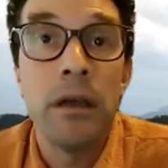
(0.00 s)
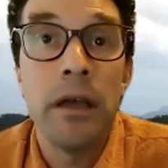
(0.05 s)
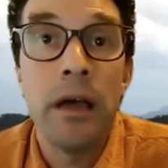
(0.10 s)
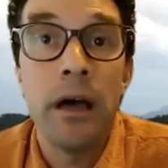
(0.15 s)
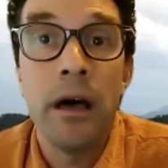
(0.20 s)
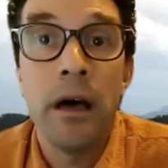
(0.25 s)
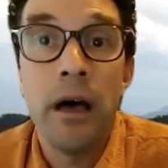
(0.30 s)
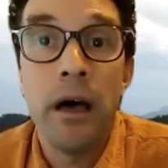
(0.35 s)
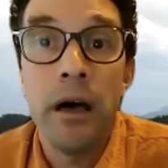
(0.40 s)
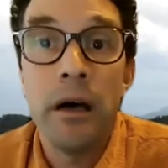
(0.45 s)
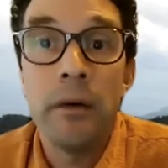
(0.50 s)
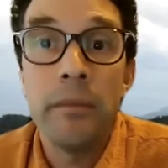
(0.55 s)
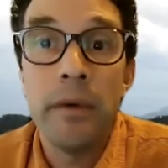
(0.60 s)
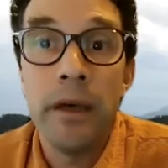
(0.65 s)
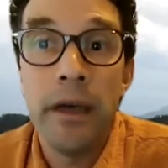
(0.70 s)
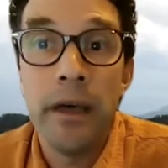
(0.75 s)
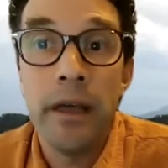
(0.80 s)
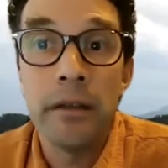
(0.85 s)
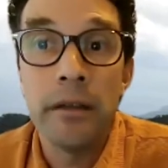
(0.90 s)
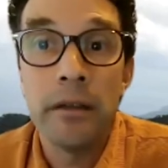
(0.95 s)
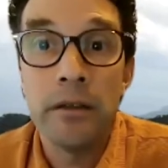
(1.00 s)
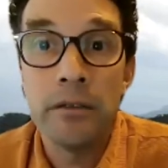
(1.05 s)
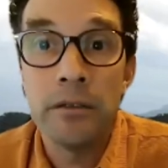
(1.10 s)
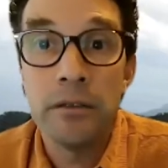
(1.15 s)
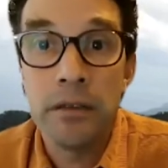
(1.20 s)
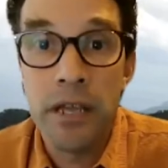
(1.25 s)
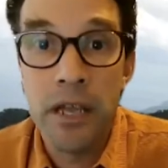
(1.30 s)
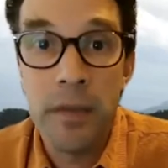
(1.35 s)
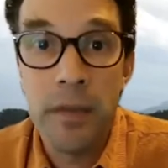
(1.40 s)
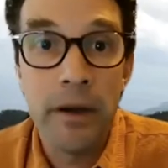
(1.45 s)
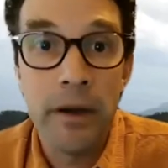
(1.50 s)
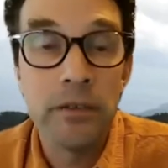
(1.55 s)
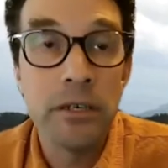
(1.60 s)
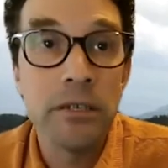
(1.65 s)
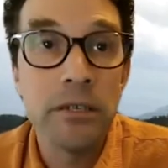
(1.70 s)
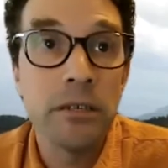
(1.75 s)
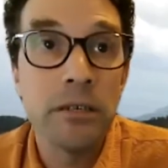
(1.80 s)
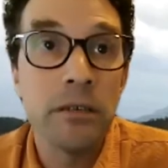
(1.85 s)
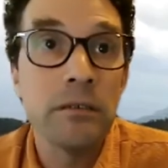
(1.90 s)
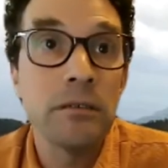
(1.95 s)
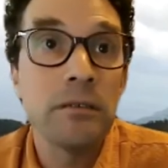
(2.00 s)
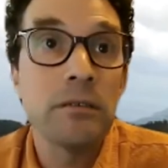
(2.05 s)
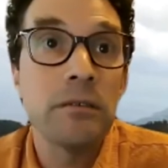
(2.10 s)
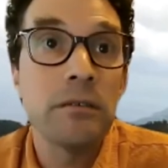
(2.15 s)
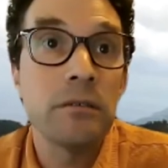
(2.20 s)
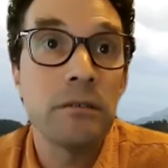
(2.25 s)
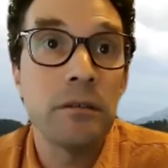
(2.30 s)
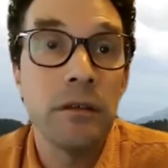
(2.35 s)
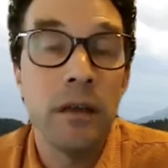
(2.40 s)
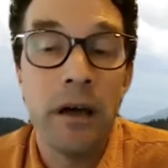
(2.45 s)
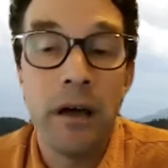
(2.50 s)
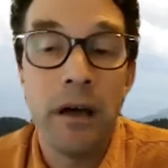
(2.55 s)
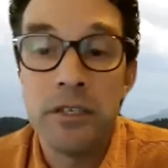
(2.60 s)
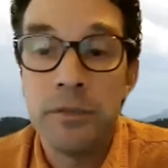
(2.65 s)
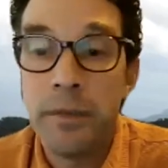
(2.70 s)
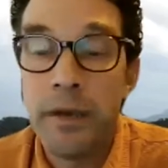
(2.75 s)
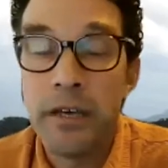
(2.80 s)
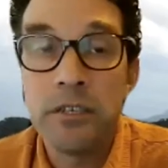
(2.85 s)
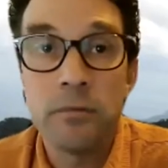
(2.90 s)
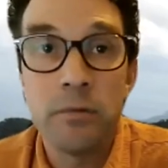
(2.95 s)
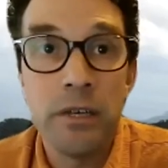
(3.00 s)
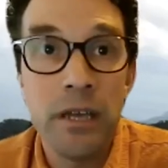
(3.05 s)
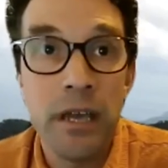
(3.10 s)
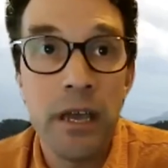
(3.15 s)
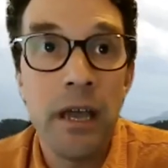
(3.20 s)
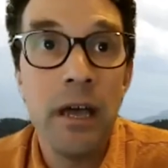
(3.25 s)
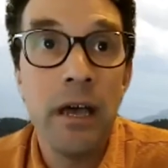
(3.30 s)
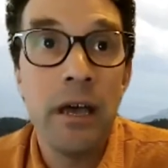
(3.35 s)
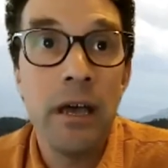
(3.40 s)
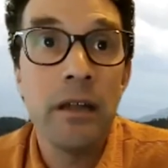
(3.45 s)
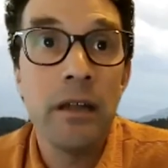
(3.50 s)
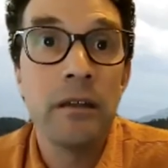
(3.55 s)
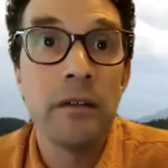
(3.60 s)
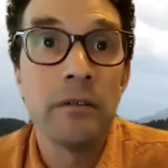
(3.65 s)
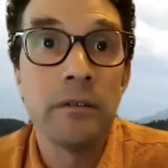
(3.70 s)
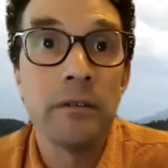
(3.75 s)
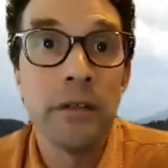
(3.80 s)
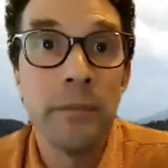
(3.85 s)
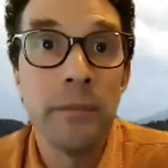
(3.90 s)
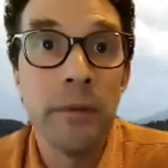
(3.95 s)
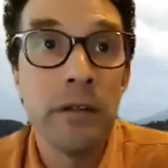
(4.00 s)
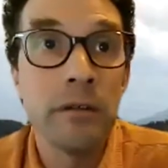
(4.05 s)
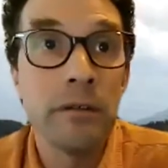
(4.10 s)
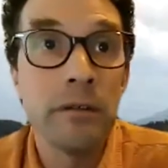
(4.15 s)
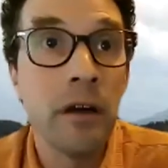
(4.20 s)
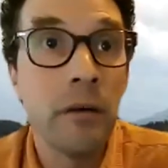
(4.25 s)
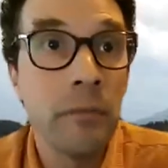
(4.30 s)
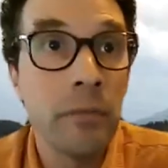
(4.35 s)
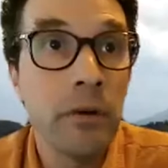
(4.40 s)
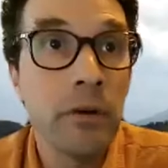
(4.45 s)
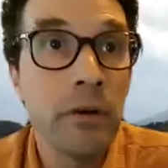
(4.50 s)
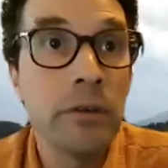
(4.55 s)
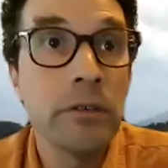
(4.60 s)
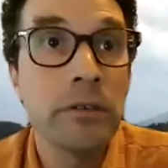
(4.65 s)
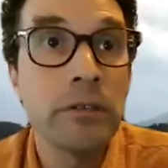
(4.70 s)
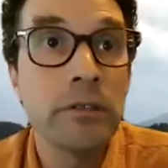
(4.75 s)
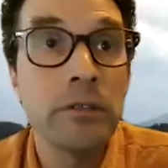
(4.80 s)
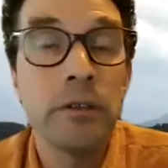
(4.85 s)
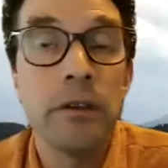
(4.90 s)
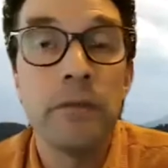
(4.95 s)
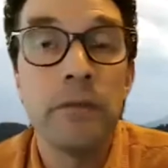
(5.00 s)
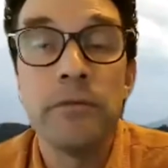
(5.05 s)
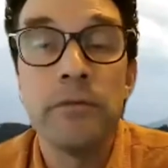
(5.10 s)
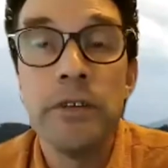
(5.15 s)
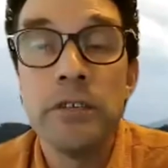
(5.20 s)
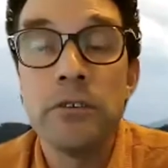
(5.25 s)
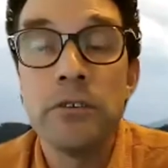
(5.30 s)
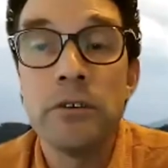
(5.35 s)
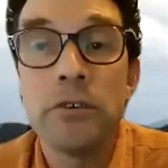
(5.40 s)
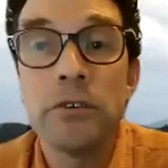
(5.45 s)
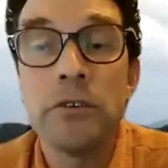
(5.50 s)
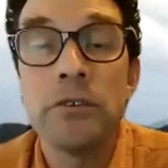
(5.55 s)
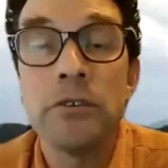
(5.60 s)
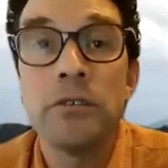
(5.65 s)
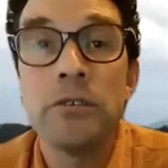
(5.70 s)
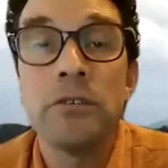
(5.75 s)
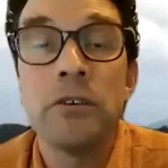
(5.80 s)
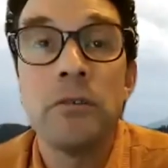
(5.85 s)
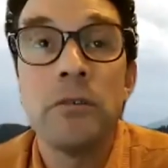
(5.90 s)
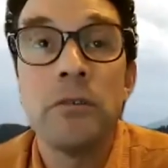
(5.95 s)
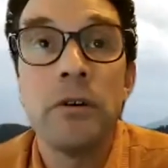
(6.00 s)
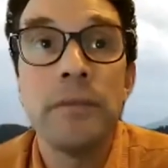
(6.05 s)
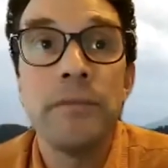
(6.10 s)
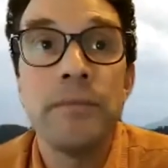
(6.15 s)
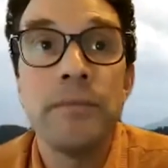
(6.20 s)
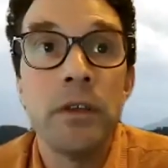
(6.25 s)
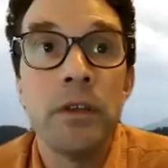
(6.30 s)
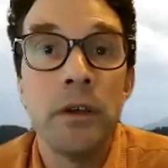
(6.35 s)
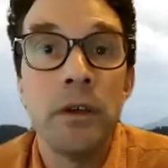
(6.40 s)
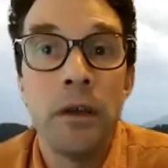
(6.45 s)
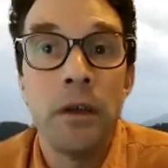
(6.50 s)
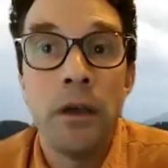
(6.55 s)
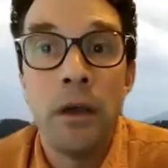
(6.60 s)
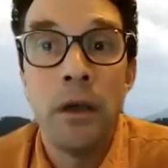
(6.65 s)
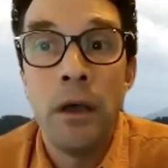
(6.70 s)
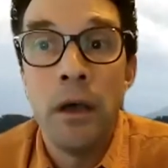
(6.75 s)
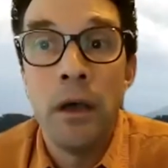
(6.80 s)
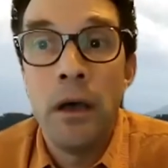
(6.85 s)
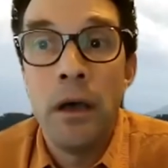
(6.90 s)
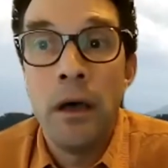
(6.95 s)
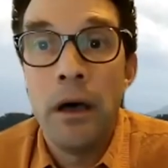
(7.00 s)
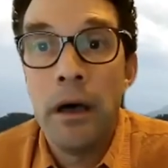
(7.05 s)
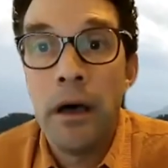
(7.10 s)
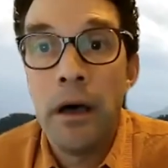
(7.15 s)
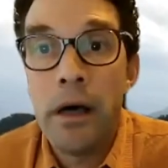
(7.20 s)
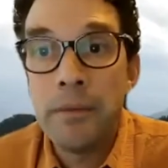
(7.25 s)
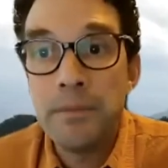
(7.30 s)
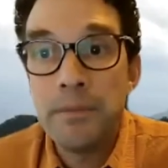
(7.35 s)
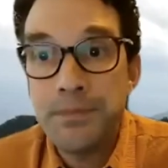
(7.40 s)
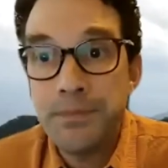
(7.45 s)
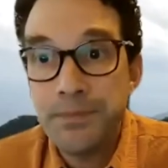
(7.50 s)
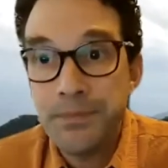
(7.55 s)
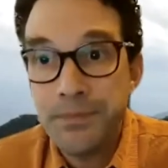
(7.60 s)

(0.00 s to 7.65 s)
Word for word: um, and keep our distance as best we can and limit numbers of researchers and so on. Um,